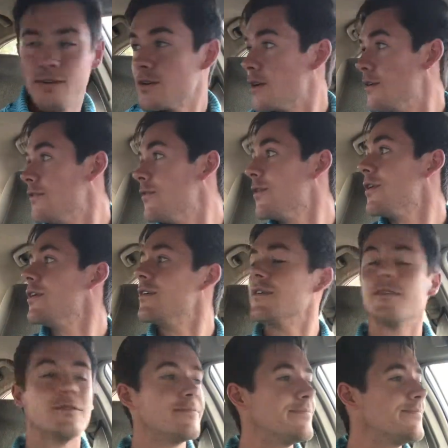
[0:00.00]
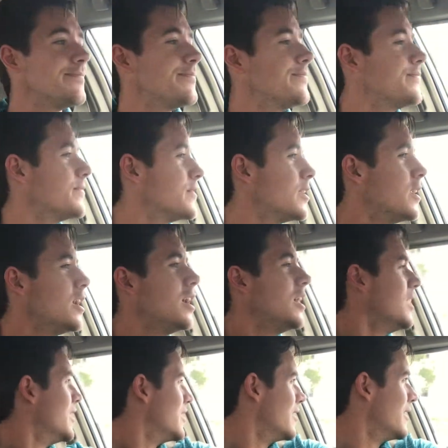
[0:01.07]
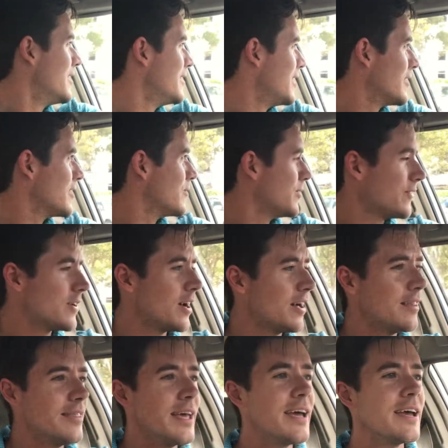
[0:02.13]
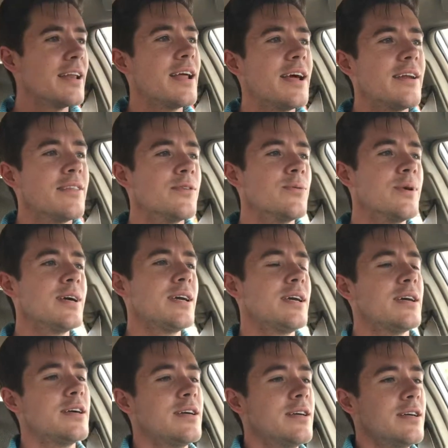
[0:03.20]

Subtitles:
Go for it. All right, now that we've gotten that out of the way,